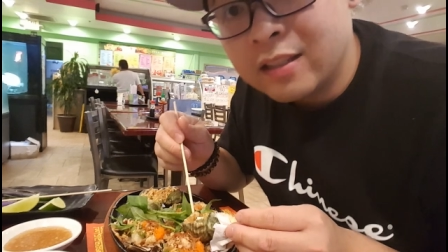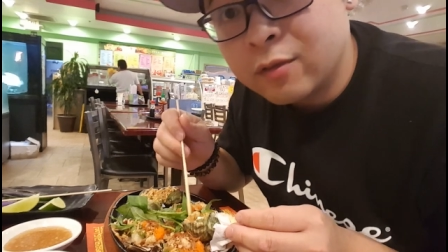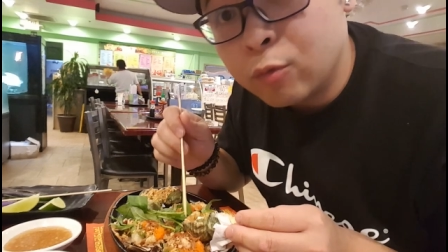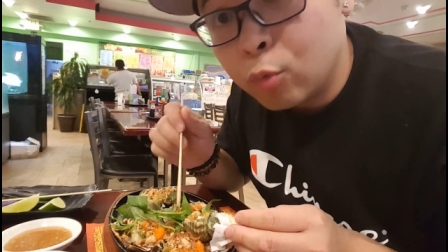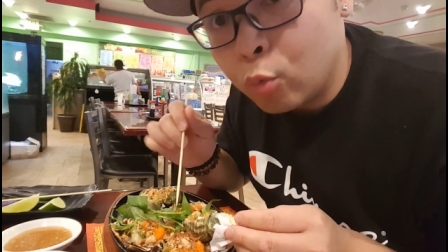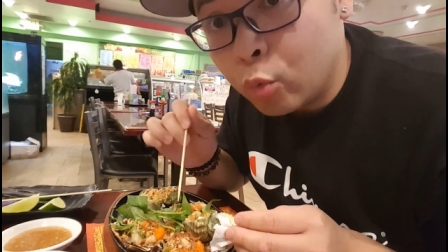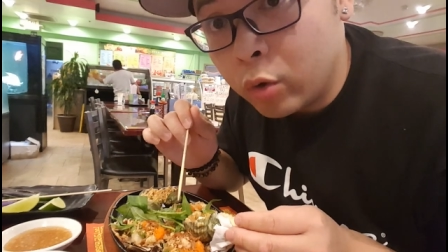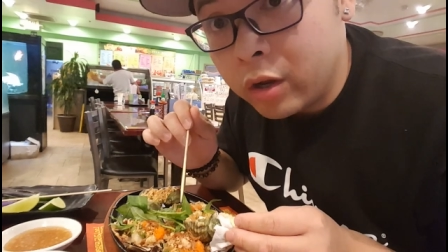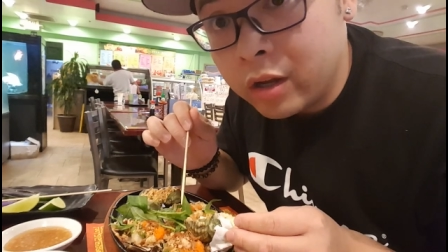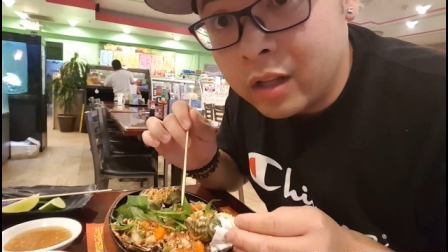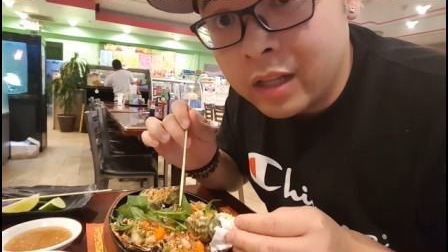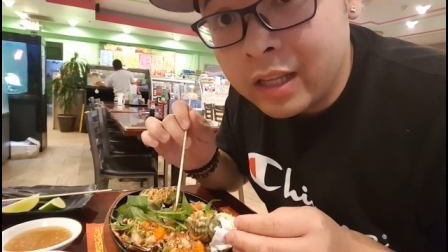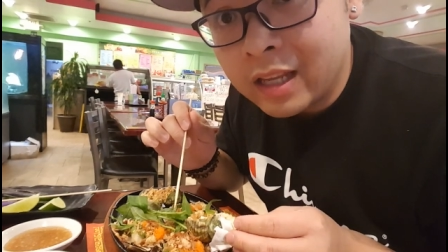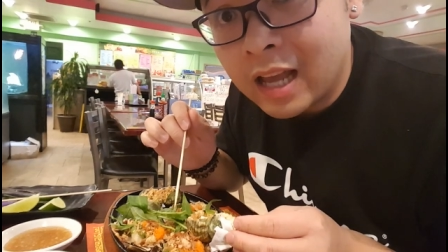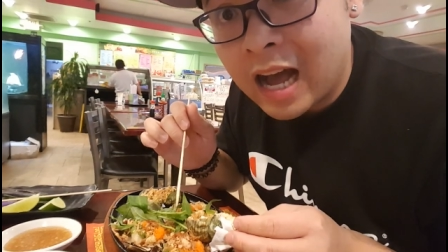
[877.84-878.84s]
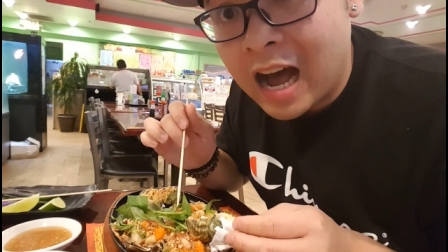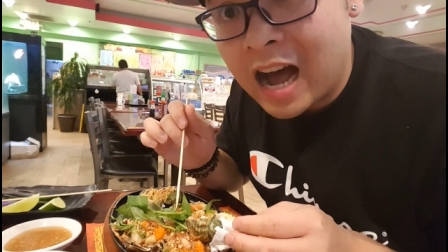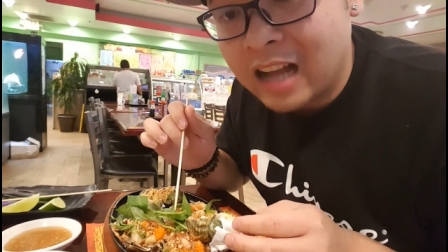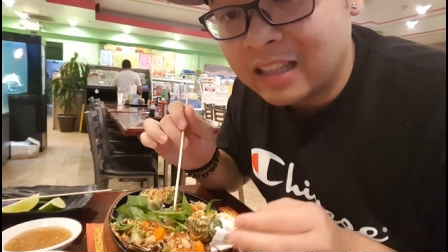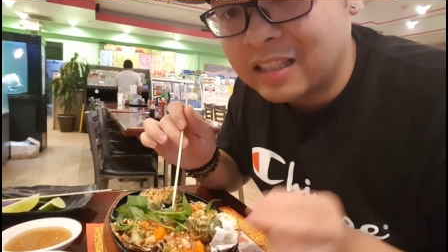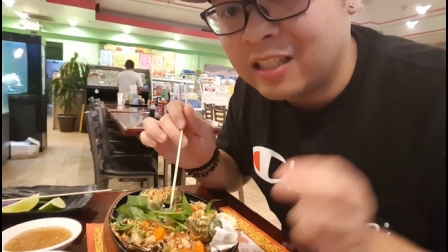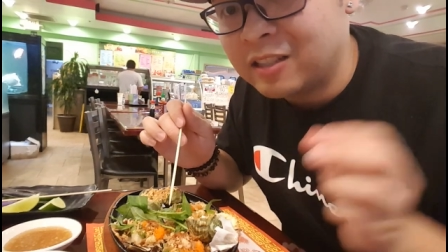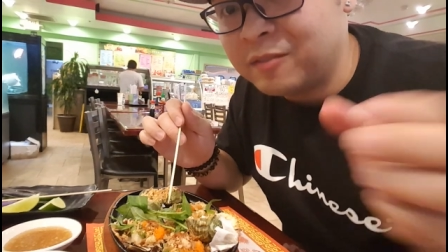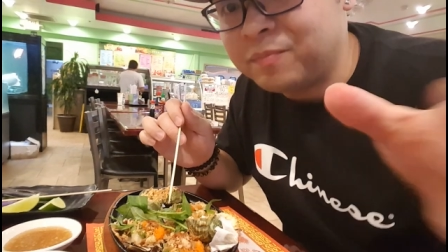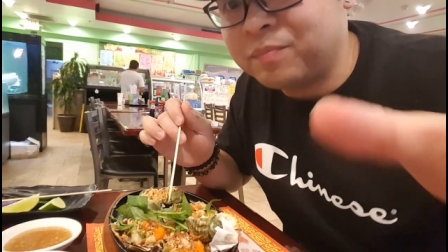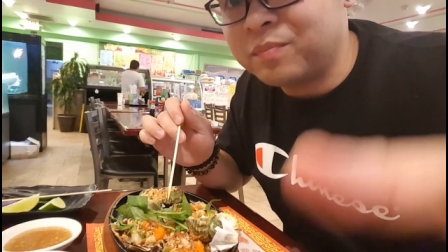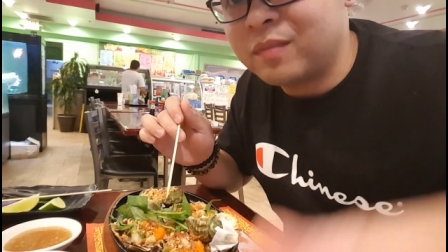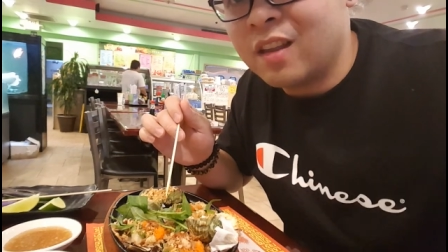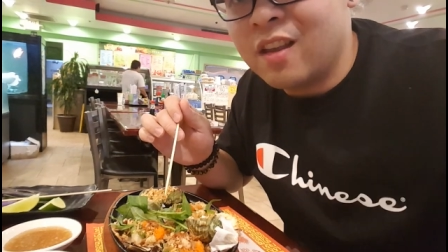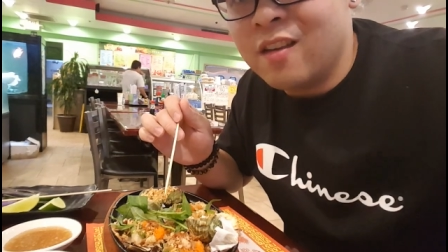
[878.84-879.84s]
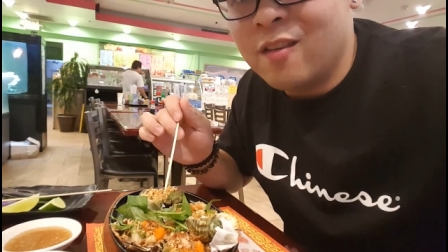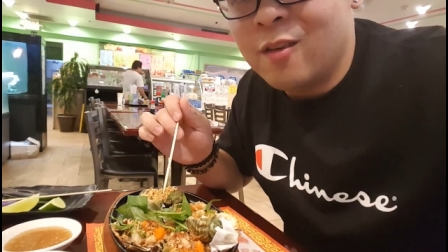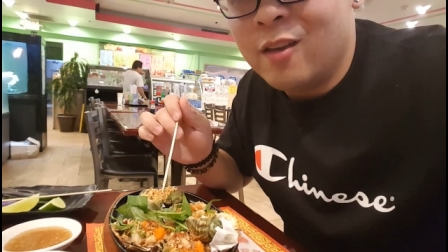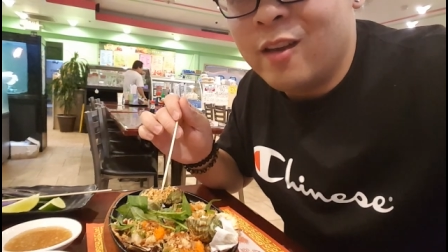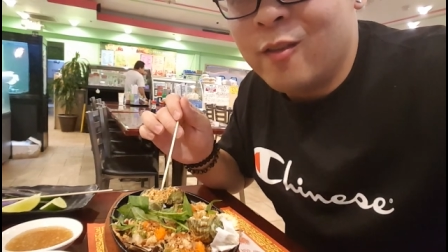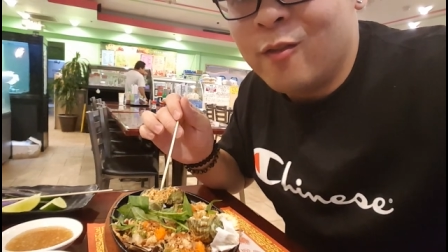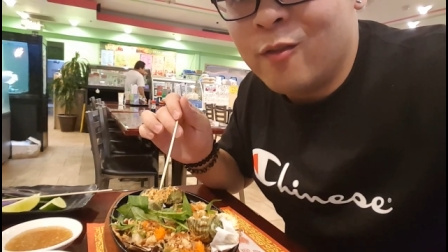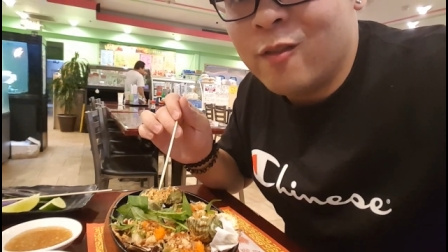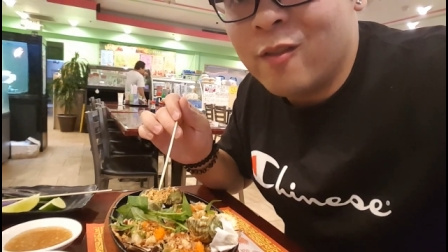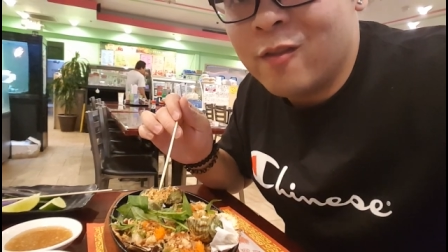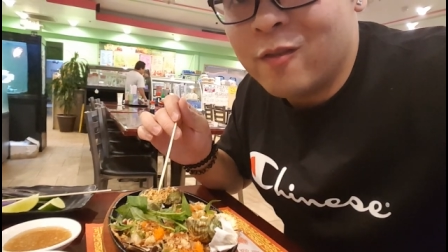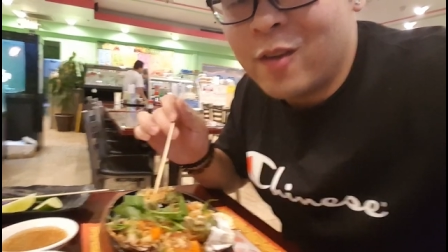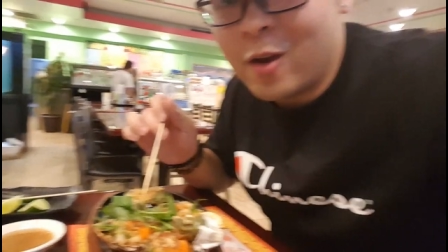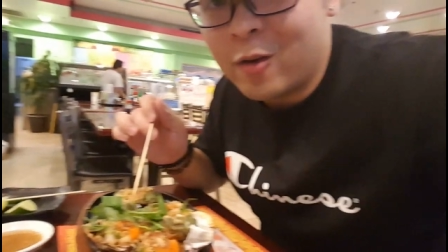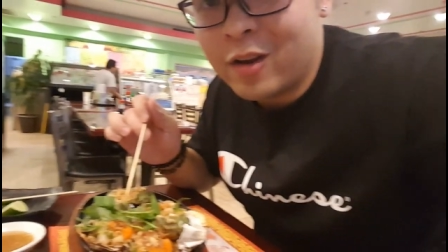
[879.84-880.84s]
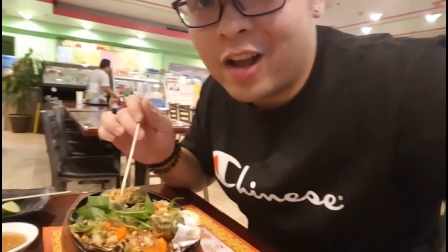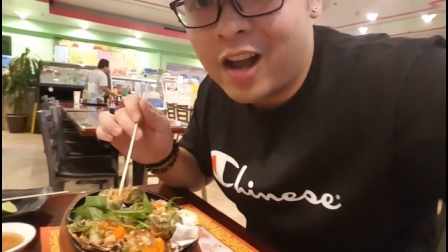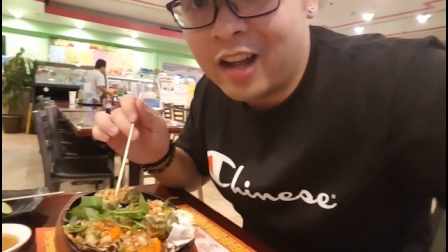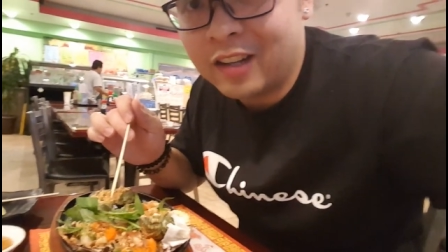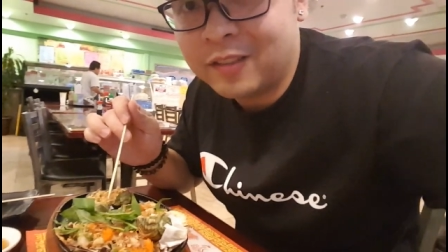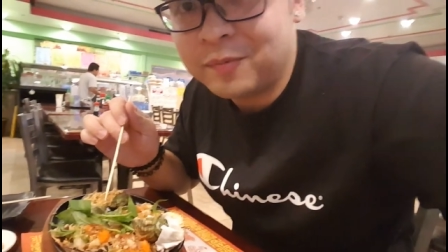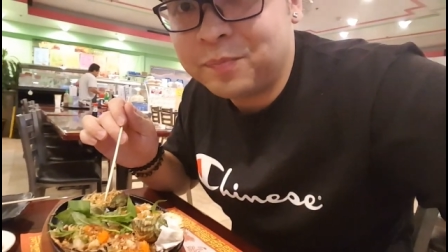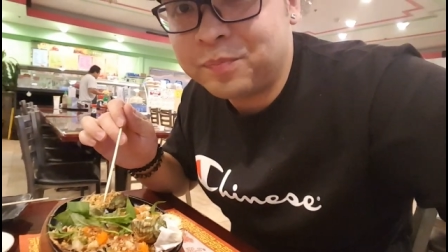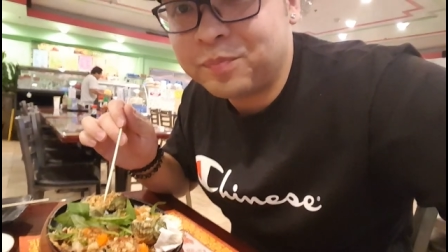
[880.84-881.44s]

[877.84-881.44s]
It's really hot, very hot.